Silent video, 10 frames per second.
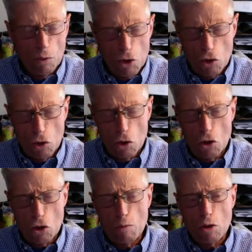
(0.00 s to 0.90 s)

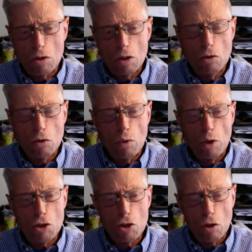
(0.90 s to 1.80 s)
subject, either
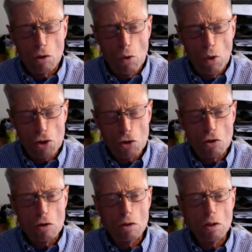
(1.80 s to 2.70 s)
raising a
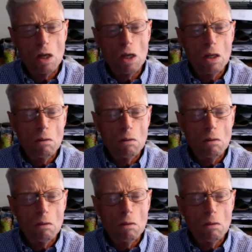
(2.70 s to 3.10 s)
question